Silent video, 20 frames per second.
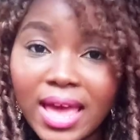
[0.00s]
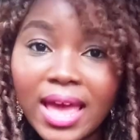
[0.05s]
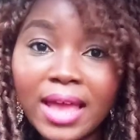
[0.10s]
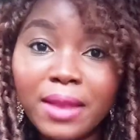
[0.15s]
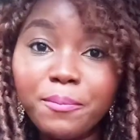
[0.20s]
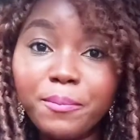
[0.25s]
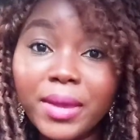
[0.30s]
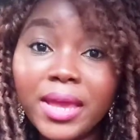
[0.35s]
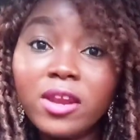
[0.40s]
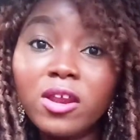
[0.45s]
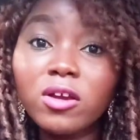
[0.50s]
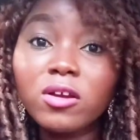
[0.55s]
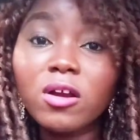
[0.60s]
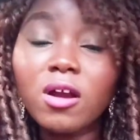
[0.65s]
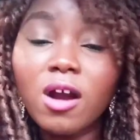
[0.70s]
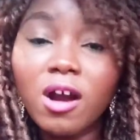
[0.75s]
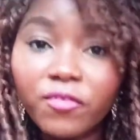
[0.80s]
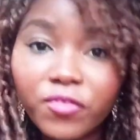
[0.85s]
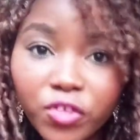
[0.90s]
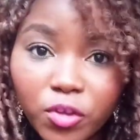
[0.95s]
And being
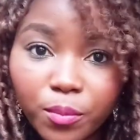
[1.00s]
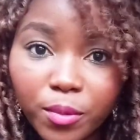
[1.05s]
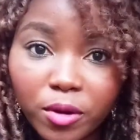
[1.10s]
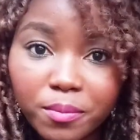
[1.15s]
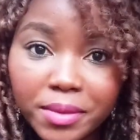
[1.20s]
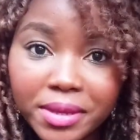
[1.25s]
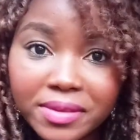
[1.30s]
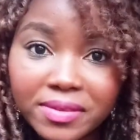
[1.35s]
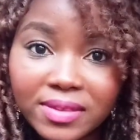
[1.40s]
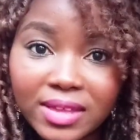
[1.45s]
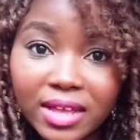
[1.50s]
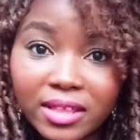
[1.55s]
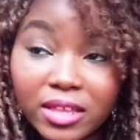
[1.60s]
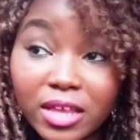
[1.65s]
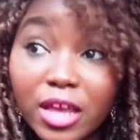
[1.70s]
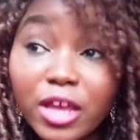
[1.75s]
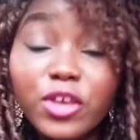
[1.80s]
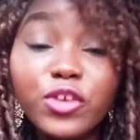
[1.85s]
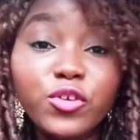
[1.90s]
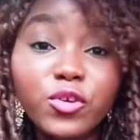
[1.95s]
uncomfortable means that
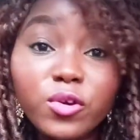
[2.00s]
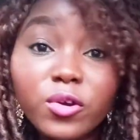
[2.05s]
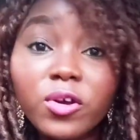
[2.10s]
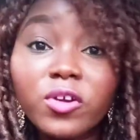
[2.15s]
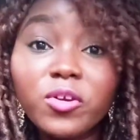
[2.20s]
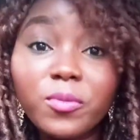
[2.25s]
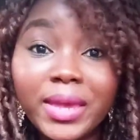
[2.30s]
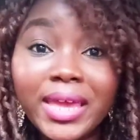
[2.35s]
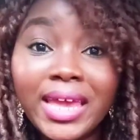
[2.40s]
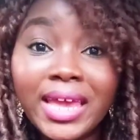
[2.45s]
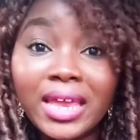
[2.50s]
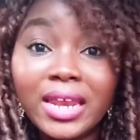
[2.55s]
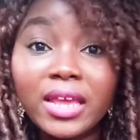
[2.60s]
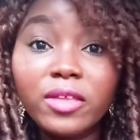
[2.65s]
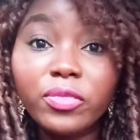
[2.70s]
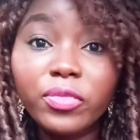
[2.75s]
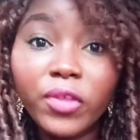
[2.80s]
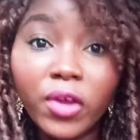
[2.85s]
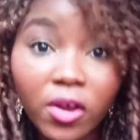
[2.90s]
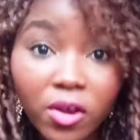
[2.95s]
you're going to be
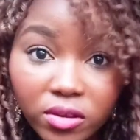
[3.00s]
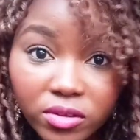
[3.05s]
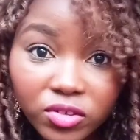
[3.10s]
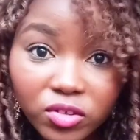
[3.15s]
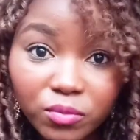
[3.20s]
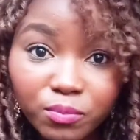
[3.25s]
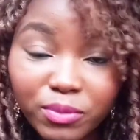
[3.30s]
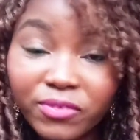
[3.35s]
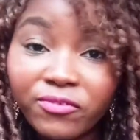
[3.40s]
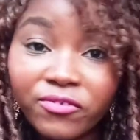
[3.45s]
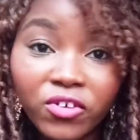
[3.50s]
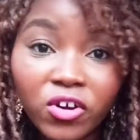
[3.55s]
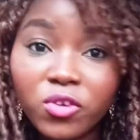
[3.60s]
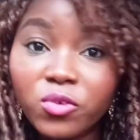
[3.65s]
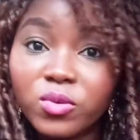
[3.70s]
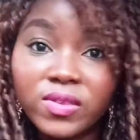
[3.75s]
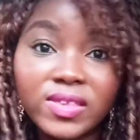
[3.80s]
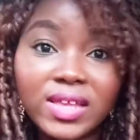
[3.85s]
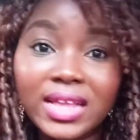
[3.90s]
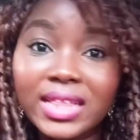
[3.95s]
eating dirt before
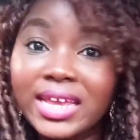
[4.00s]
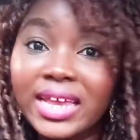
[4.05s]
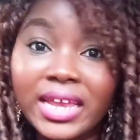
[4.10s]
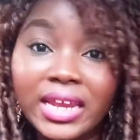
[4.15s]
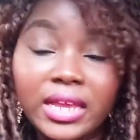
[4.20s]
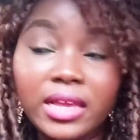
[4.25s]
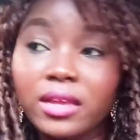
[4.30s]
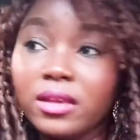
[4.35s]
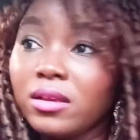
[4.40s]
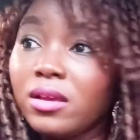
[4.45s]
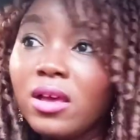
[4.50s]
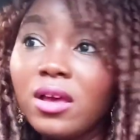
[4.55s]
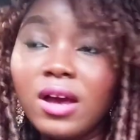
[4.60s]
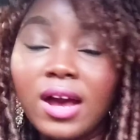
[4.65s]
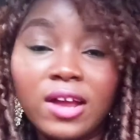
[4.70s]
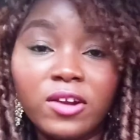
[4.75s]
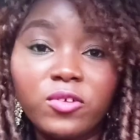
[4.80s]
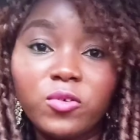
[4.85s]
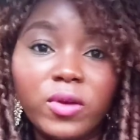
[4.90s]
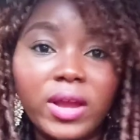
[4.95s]
you start eating,
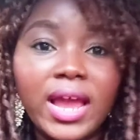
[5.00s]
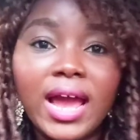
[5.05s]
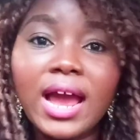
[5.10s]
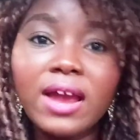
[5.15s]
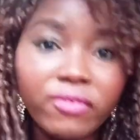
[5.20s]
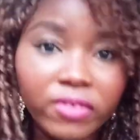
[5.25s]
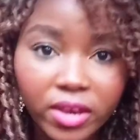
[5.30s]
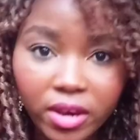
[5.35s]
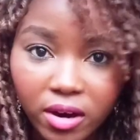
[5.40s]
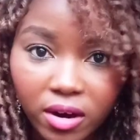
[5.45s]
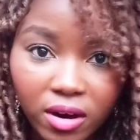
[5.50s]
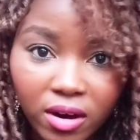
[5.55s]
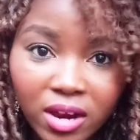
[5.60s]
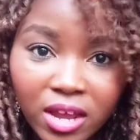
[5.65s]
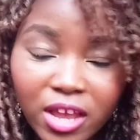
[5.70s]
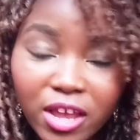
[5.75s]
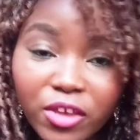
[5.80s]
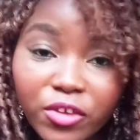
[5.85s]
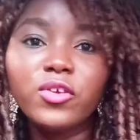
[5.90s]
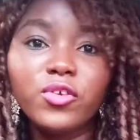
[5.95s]
I don't know, caviar.
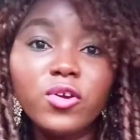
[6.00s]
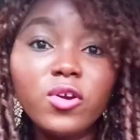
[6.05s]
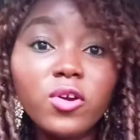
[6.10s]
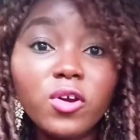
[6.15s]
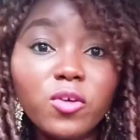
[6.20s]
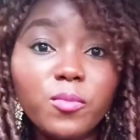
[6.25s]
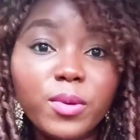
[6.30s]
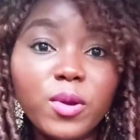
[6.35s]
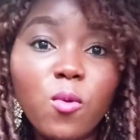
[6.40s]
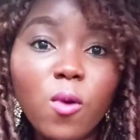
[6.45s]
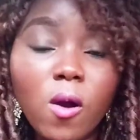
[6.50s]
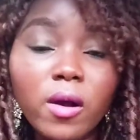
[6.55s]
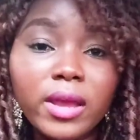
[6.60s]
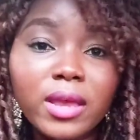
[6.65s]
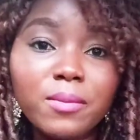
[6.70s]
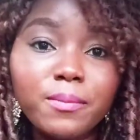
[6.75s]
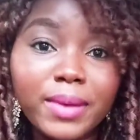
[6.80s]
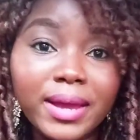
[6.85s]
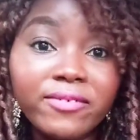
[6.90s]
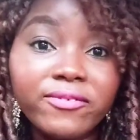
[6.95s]
You're going to be
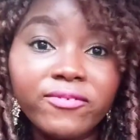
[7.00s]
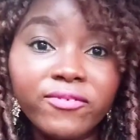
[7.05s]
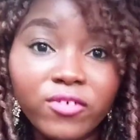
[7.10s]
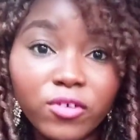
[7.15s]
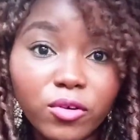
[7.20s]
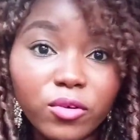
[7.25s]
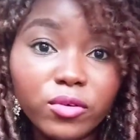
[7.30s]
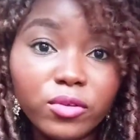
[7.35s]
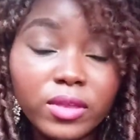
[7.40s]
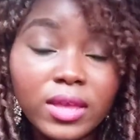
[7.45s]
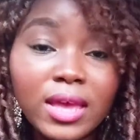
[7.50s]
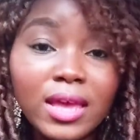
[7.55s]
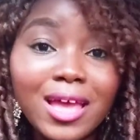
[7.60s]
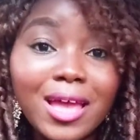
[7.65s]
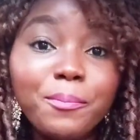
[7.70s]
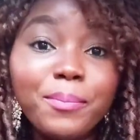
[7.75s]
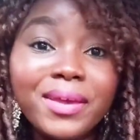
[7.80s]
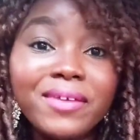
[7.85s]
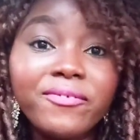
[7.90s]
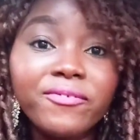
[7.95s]
walking by foot
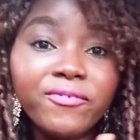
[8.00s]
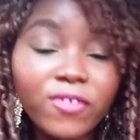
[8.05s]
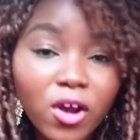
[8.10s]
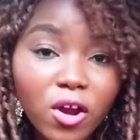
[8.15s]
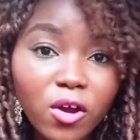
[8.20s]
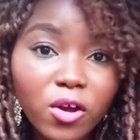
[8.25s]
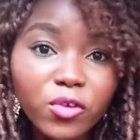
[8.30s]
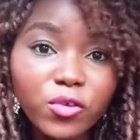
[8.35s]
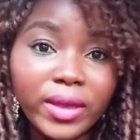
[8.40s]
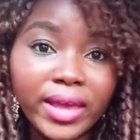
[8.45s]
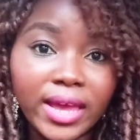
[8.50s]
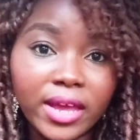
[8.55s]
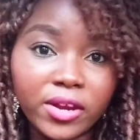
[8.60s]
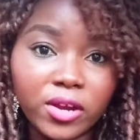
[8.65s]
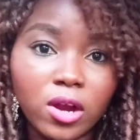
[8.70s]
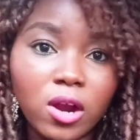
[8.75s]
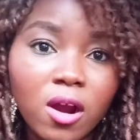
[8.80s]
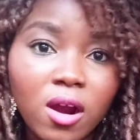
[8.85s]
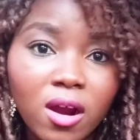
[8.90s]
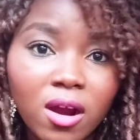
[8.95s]
before you get a
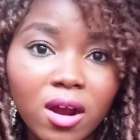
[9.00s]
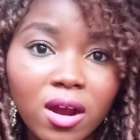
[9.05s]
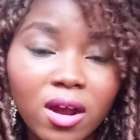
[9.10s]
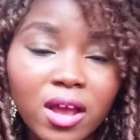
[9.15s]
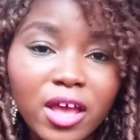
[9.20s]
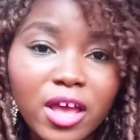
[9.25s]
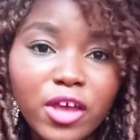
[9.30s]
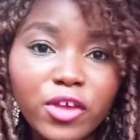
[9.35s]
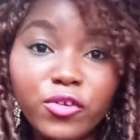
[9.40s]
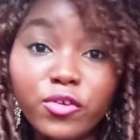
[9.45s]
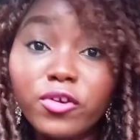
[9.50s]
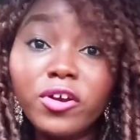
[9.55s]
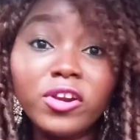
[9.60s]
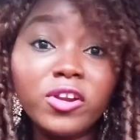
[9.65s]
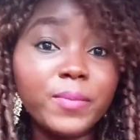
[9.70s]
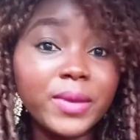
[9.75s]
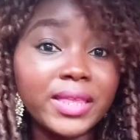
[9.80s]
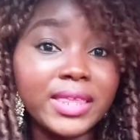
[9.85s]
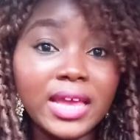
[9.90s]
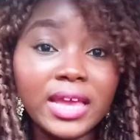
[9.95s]
car. You're going
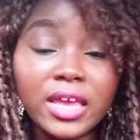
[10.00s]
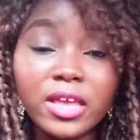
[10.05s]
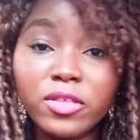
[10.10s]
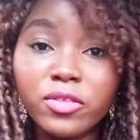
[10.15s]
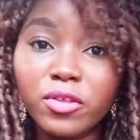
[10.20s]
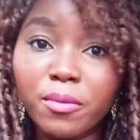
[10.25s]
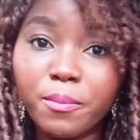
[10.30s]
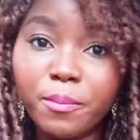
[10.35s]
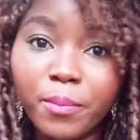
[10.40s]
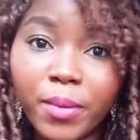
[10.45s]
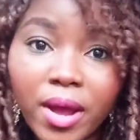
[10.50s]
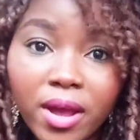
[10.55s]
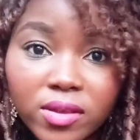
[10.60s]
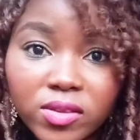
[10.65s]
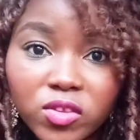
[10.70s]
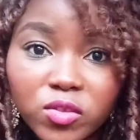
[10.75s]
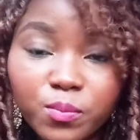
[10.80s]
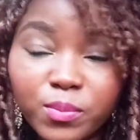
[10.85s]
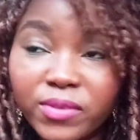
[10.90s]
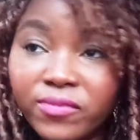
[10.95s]
to be taking the
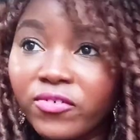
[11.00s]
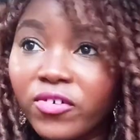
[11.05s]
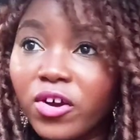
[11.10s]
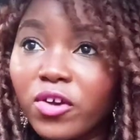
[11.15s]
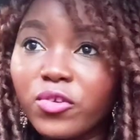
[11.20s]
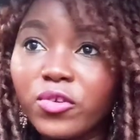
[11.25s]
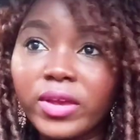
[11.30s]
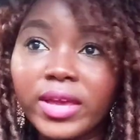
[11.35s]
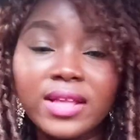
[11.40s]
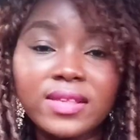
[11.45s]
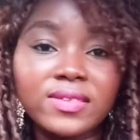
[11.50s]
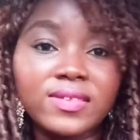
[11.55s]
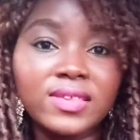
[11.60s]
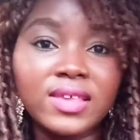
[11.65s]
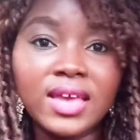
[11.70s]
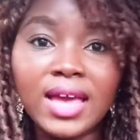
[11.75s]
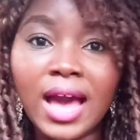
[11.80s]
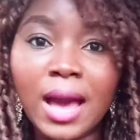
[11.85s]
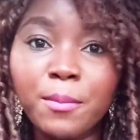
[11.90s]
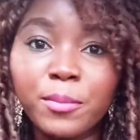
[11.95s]
bus before you can
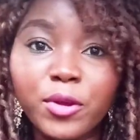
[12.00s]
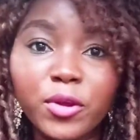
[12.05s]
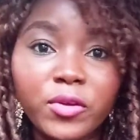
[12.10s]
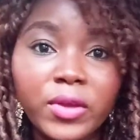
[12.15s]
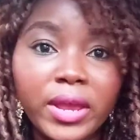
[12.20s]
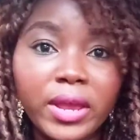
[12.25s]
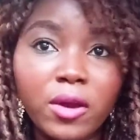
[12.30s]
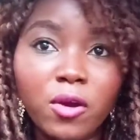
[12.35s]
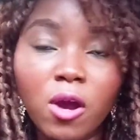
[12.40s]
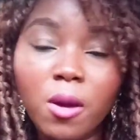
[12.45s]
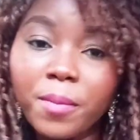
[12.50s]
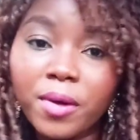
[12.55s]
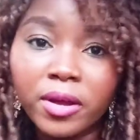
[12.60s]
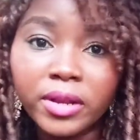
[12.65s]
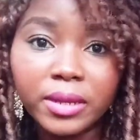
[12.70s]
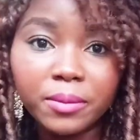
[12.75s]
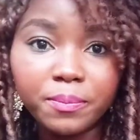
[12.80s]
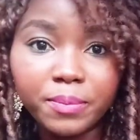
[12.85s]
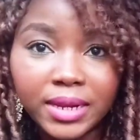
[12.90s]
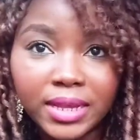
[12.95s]
say, I'm going to hop on
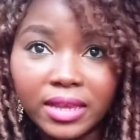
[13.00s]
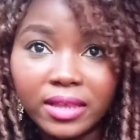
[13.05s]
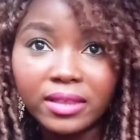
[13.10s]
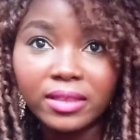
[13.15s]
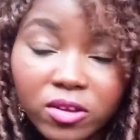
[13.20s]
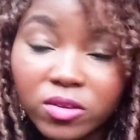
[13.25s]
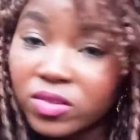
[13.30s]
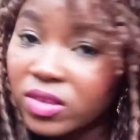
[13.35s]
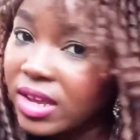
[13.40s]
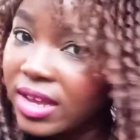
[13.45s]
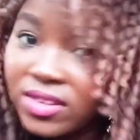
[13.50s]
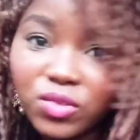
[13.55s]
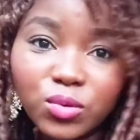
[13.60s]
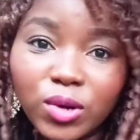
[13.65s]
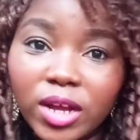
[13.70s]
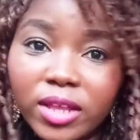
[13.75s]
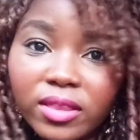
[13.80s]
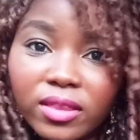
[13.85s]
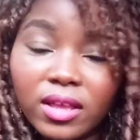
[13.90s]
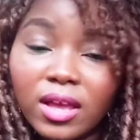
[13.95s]
a plane. Because guess
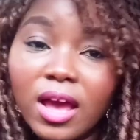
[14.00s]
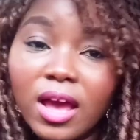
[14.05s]
what?